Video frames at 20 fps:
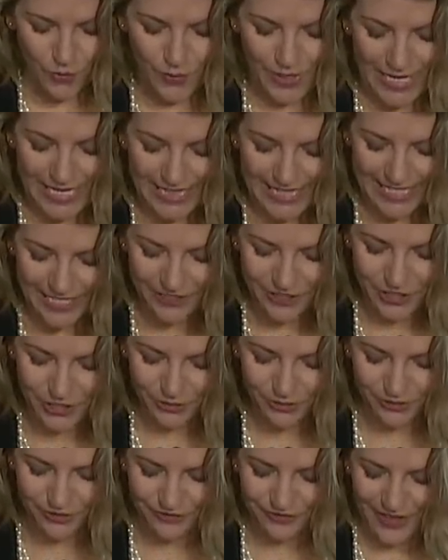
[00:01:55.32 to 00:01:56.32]
We need leaders
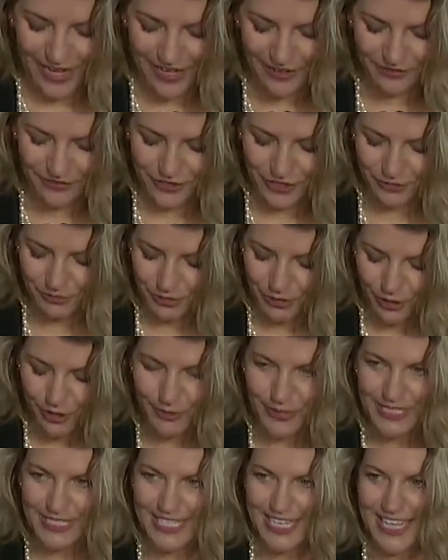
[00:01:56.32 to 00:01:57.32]
who will fight for
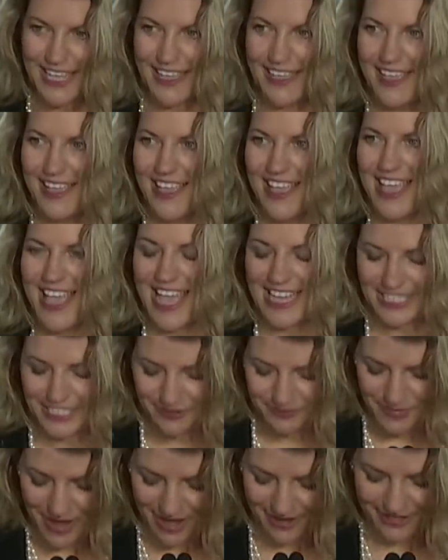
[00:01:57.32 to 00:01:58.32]
diplomacy and
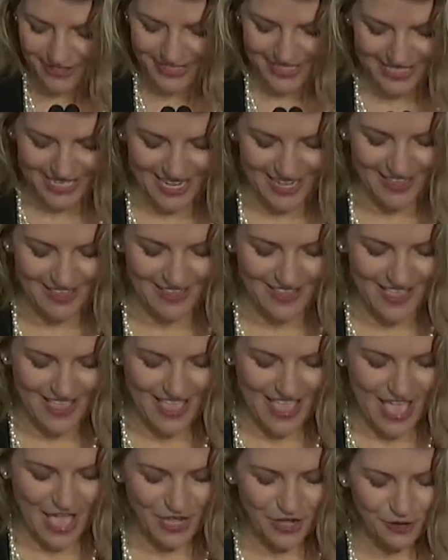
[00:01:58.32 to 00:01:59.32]
democracy
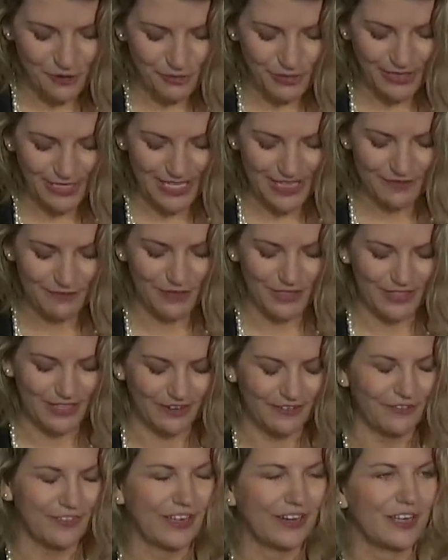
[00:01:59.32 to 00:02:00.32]
and who believe with
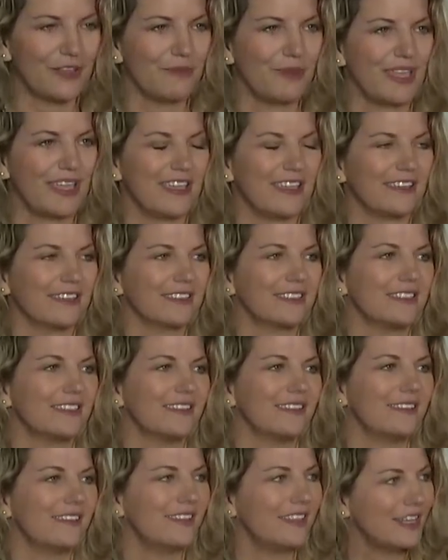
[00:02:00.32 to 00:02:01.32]
their very beings
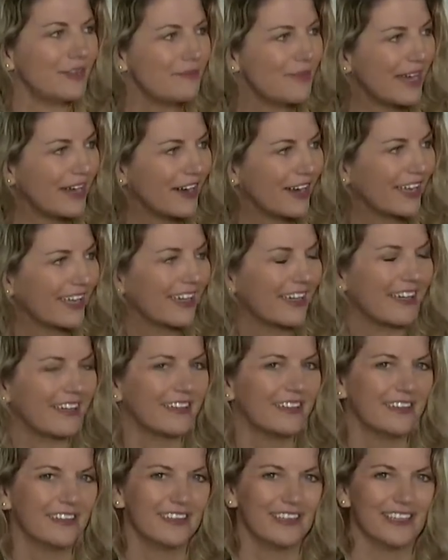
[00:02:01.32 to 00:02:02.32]
that America